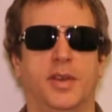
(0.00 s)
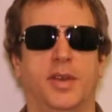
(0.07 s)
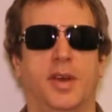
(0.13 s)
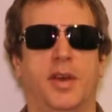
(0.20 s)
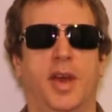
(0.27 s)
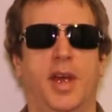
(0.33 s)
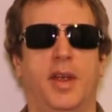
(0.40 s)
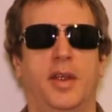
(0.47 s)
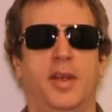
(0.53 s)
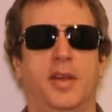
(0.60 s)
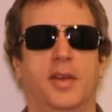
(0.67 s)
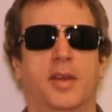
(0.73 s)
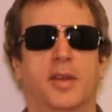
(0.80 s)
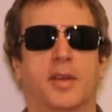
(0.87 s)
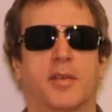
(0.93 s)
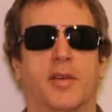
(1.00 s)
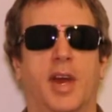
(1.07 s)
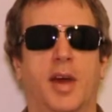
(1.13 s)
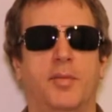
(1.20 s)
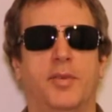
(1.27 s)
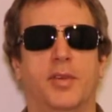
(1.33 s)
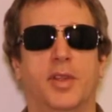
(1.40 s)
All right,
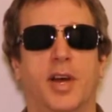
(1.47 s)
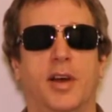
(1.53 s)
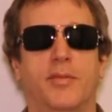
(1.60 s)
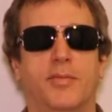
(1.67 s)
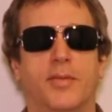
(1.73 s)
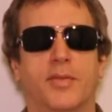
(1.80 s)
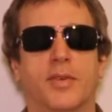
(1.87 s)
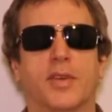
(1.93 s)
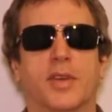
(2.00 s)
grab your love.